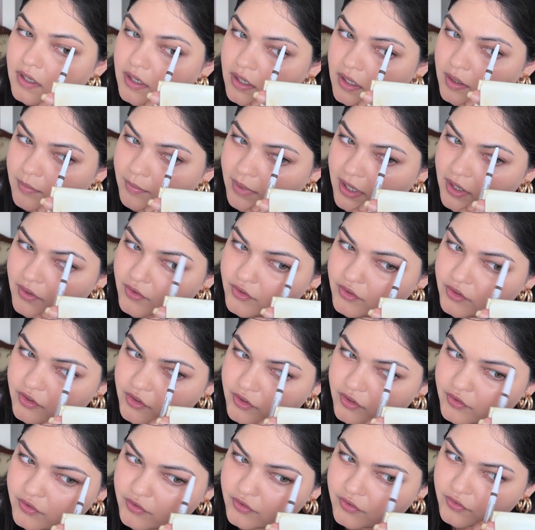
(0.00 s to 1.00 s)
amount
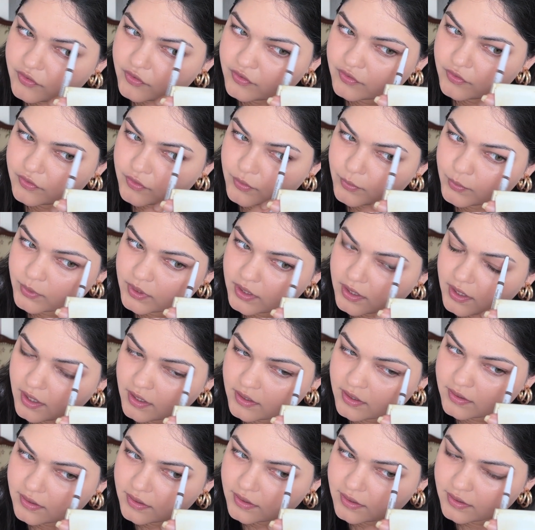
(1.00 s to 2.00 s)
of food
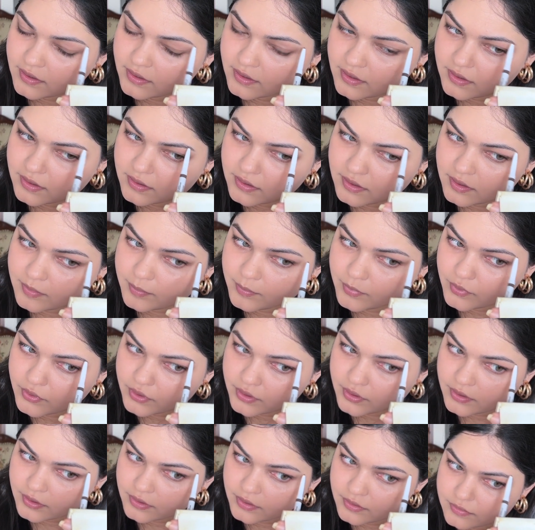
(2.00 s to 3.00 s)
coloring that they
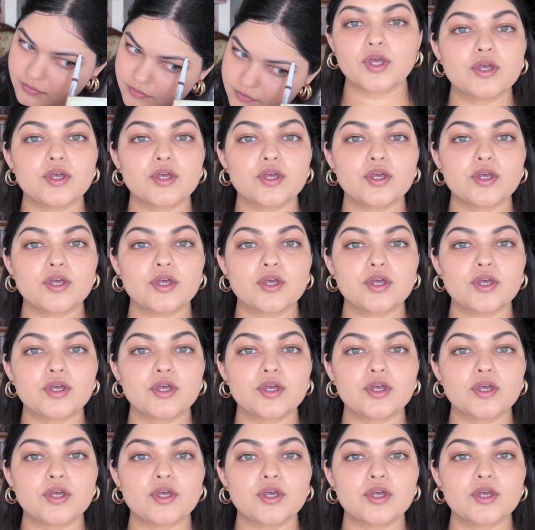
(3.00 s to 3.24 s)
put in.